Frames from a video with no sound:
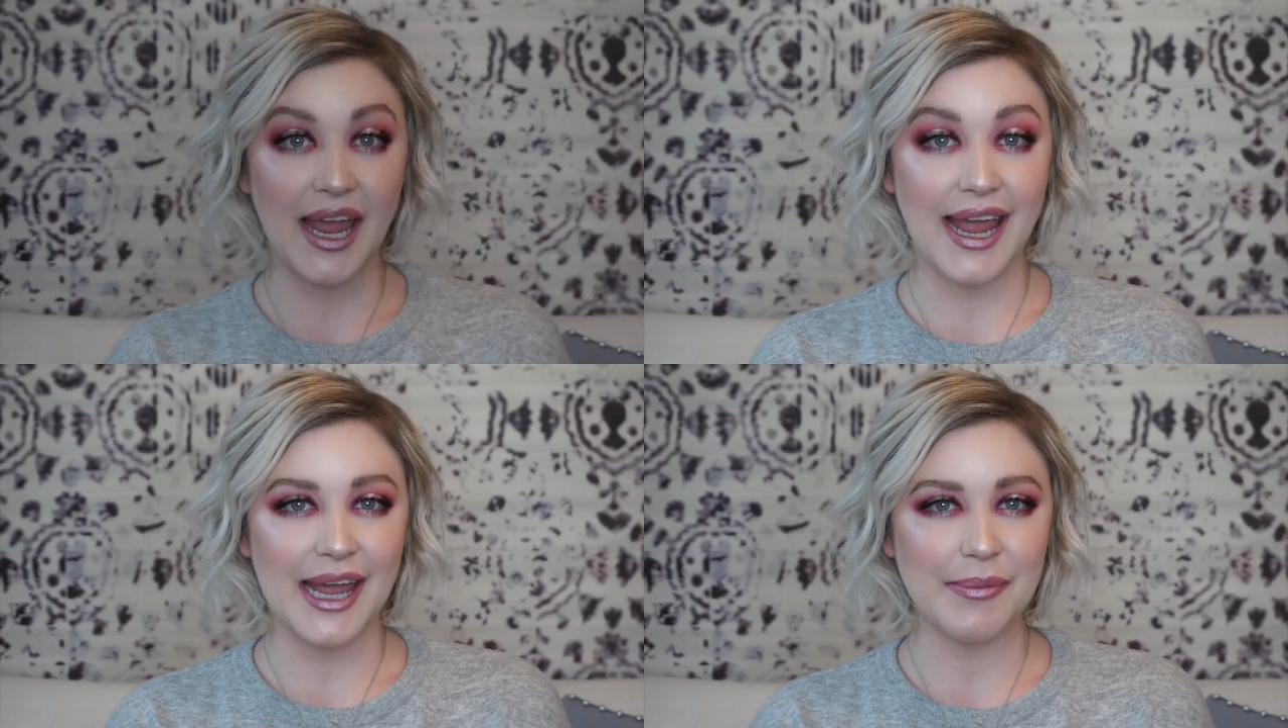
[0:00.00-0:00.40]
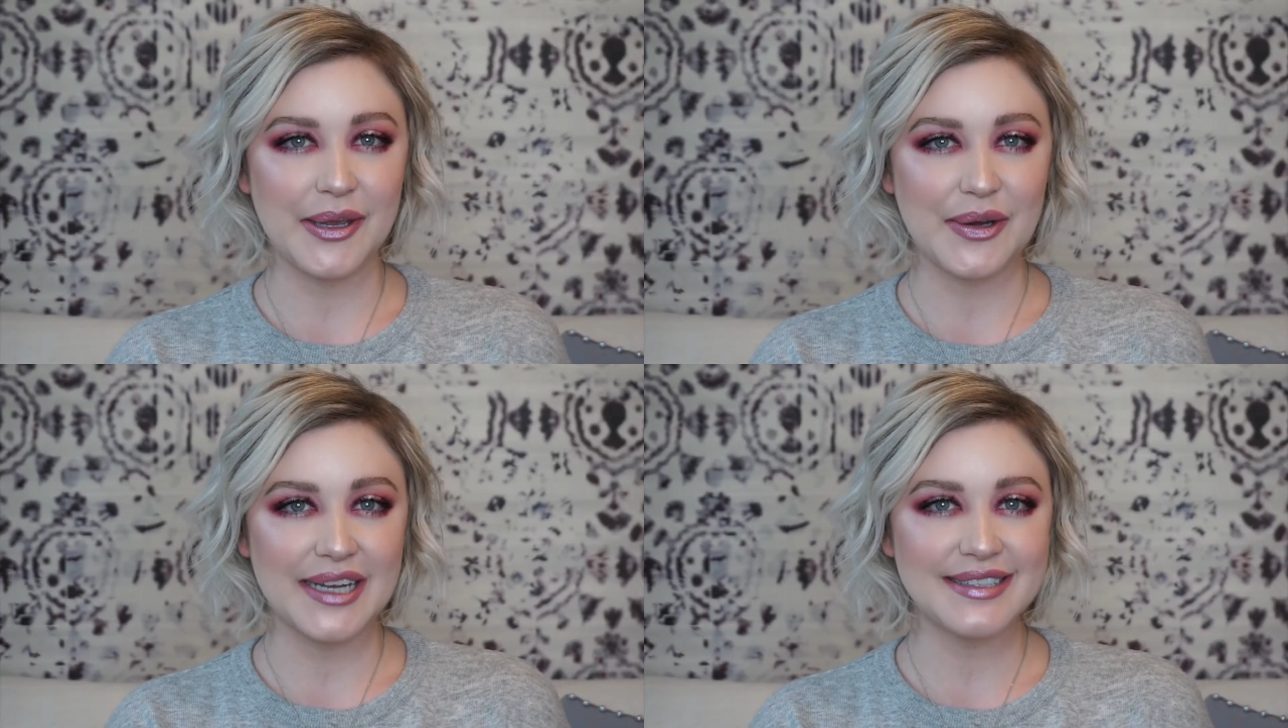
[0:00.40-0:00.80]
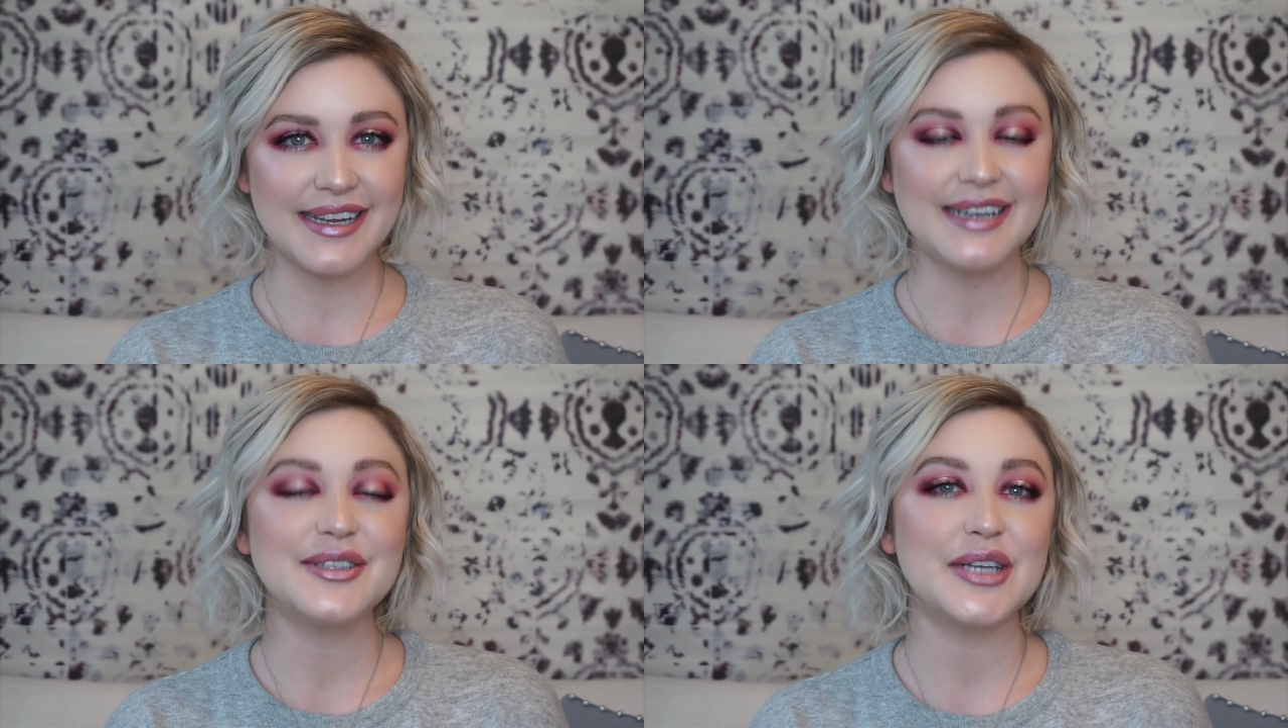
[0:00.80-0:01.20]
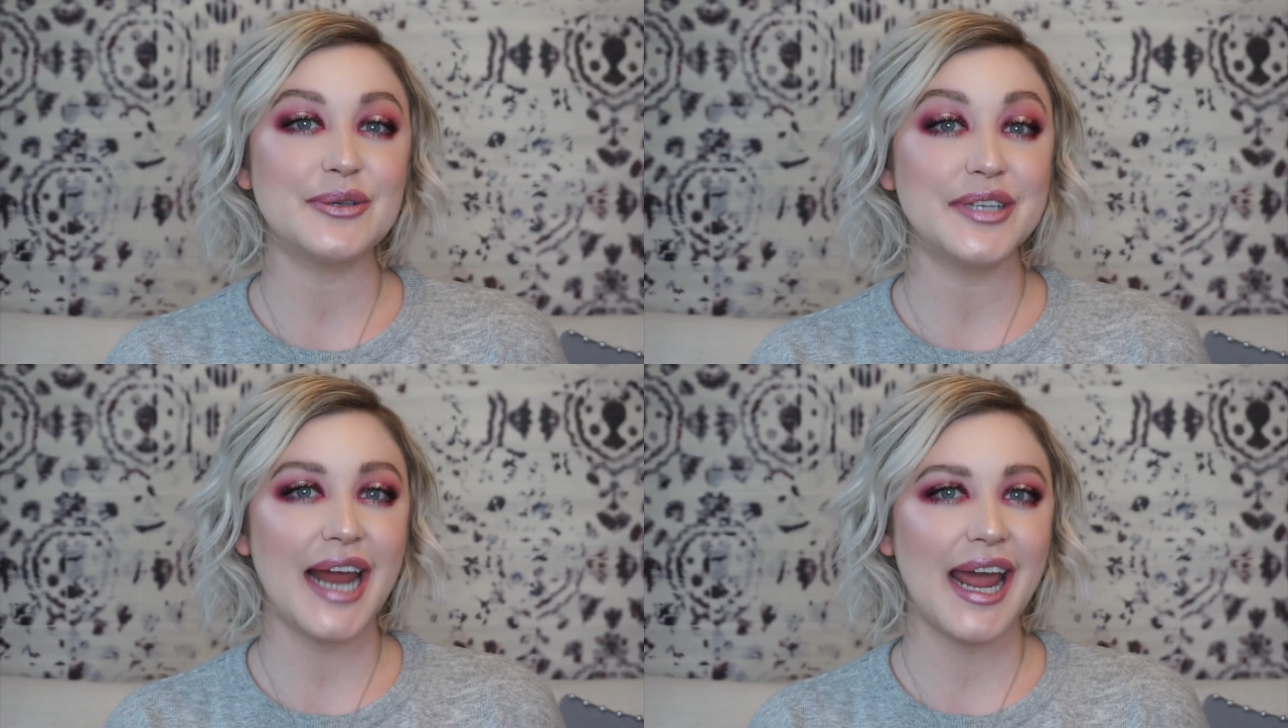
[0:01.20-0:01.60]
Hey beauties! So
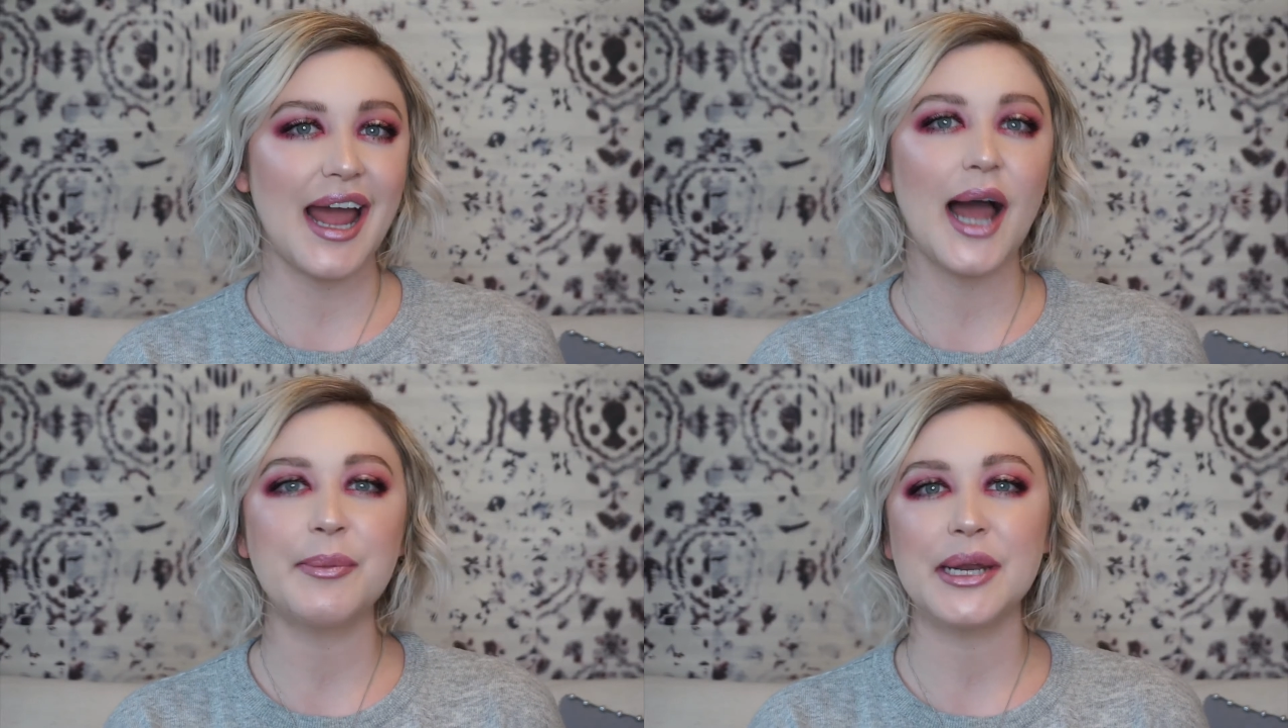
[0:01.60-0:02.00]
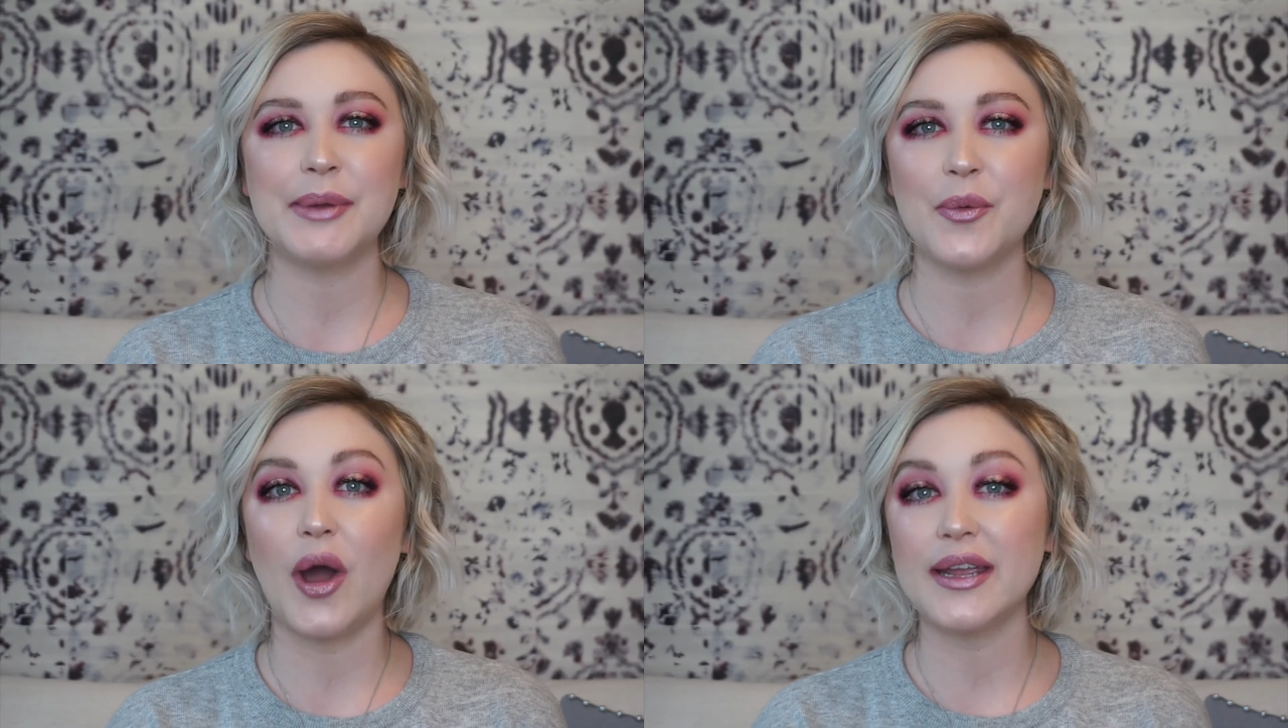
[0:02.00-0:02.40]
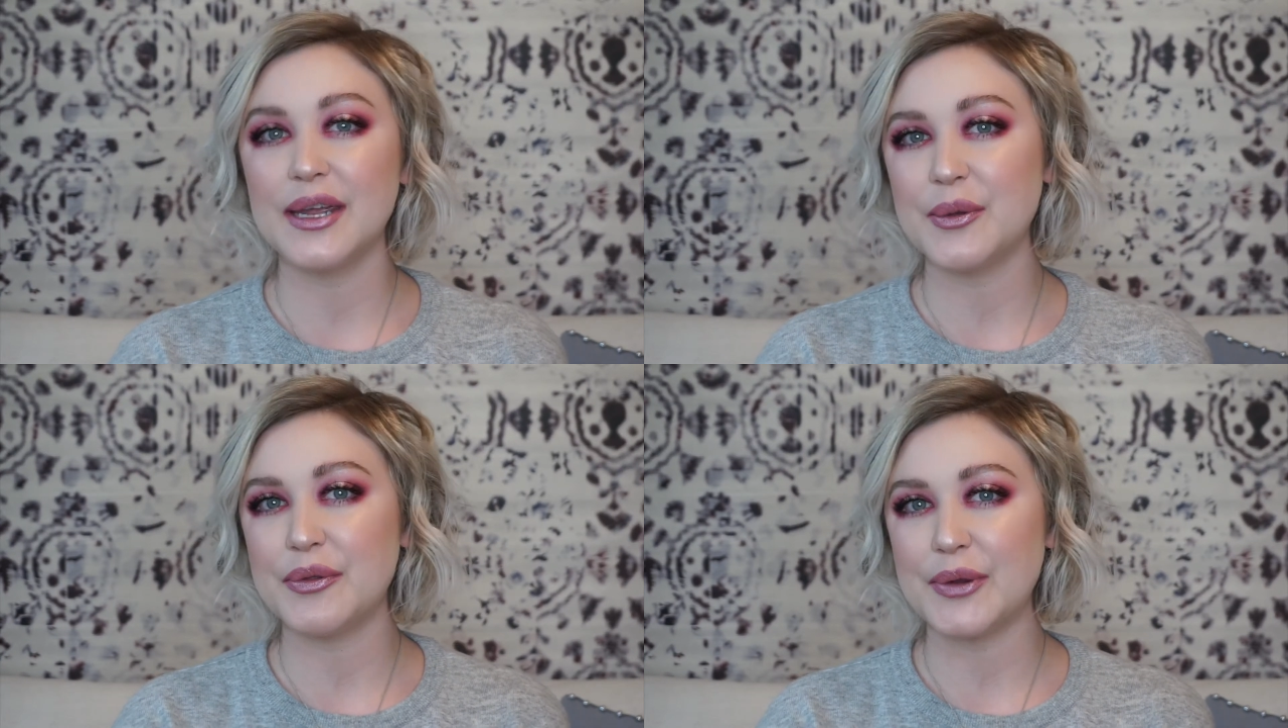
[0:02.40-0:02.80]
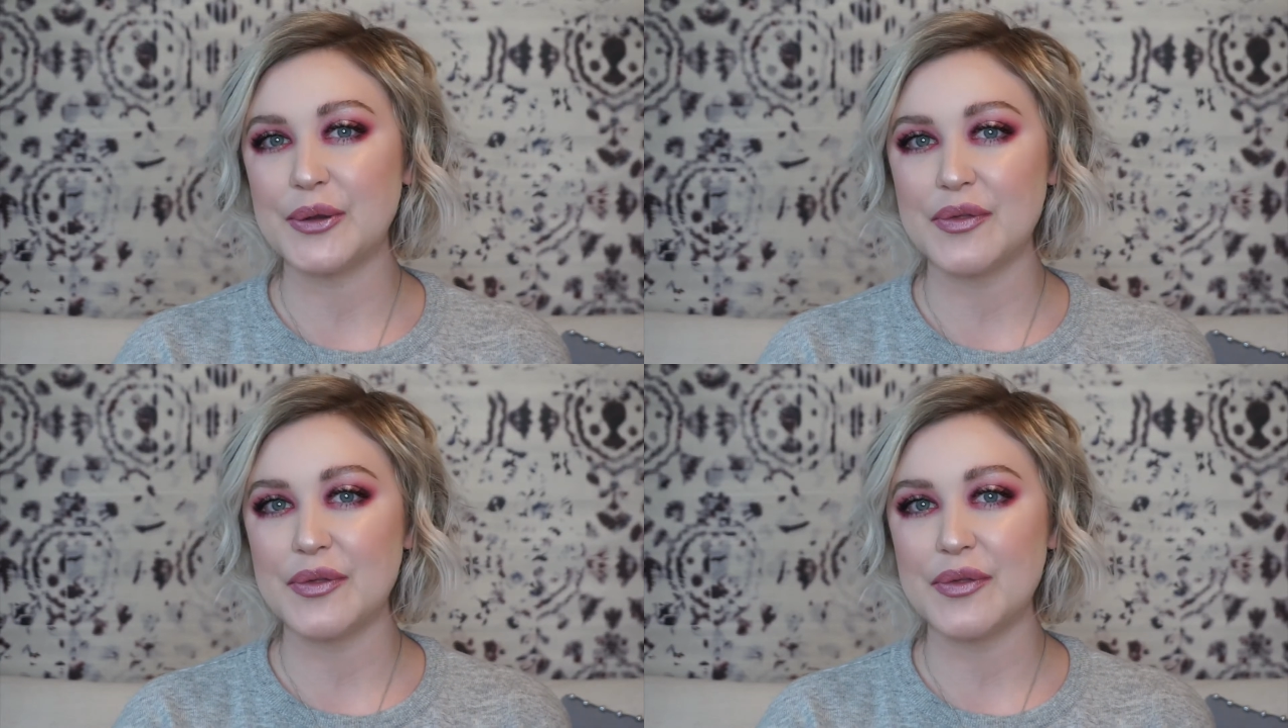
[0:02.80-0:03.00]
today I'm going to be walking you through